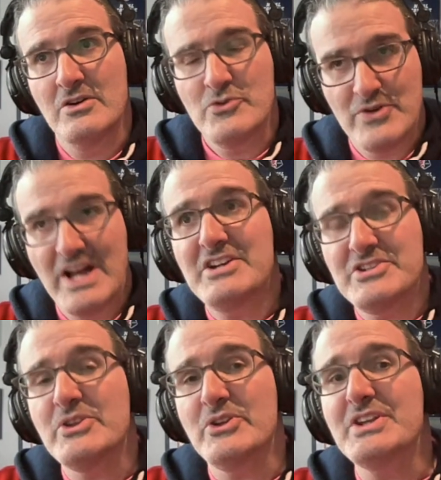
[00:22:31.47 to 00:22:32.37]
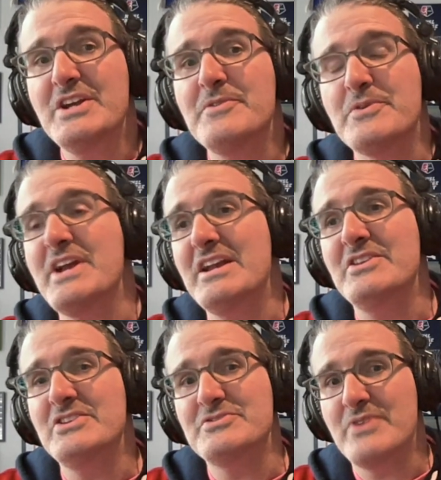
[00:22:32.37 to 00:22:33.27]
credit to the league for
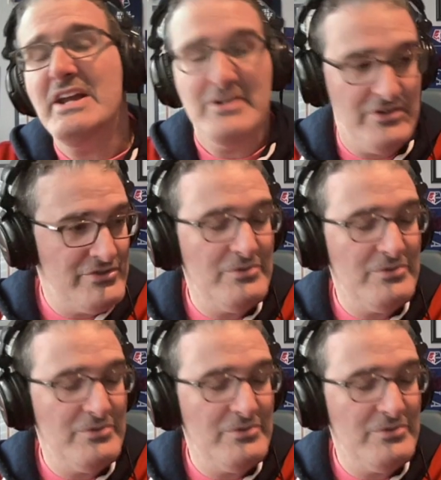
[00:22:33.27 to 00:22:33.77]
getting this right.